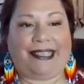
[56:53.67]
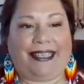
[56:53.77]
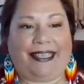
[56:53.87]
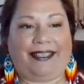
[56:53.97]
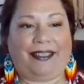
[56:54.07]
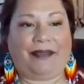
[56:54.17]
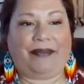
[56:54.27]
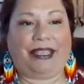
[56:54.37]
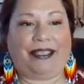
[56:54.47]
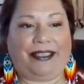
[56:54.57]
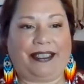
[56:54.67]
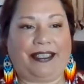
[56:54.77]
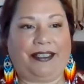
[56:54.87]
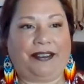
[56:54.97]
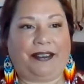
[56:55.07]
thank you so much. And
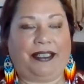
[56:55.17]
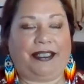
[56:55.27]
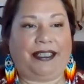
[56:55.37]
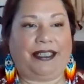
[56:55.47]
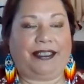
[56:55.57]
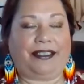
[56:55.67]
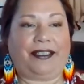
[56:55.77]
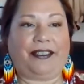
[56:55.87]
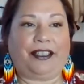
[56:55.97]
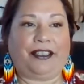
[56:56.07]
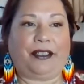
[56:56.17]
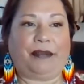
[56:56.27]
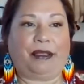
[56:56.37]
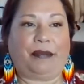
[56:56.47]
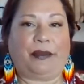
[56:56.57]
I enjoyed getting to know you a little
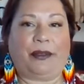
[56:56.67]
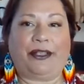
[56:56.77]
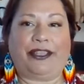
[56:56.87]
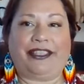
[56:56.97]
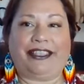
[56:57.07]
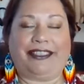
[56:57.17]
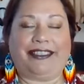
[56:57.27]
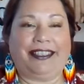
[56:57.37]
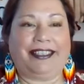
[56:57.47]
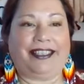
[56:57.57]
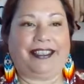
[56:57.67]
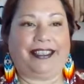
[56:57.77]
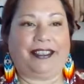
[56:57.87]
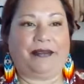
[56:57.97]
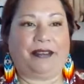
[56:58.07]
bit more and
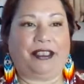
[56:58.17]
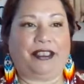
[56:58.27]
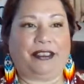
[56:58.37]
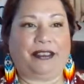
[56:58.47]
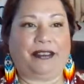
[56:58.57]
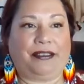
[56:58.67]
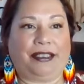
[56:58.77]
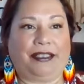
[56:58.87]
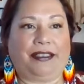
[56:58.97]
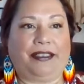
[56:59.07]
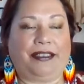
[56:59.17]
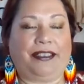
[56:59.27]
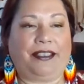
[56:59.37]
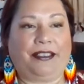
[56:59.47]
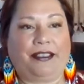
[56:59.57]
love to
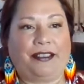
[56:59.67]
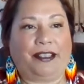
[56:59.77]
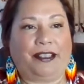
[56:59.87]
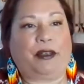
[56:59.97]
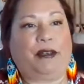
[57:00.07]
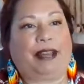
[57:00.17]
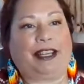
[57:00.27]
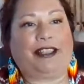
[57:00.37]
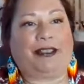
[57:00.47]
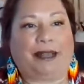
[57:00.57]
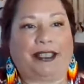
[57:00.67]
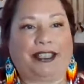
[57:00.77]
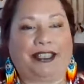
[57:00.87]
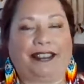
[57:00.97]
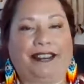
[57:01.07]
continue learning more about your work
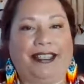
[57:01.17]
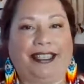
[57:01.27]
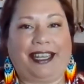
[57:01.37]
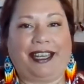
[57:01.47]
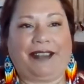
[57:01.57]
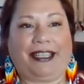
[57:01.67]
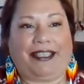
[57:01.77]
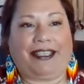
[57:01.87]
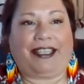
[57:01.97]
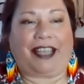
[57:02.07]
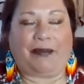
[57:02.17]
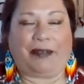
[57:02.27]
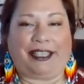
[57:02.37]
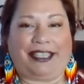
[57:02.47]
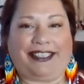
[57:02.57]
and how we can
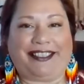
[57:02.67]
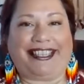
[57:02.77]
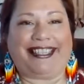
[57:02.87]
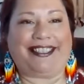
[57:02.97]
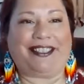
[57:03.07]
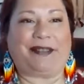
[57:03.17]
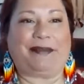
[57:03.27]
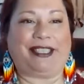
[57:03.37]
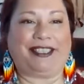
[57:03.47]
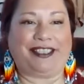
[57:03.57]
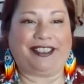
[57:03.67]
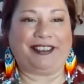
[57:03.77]
collaborate. So thank you so much.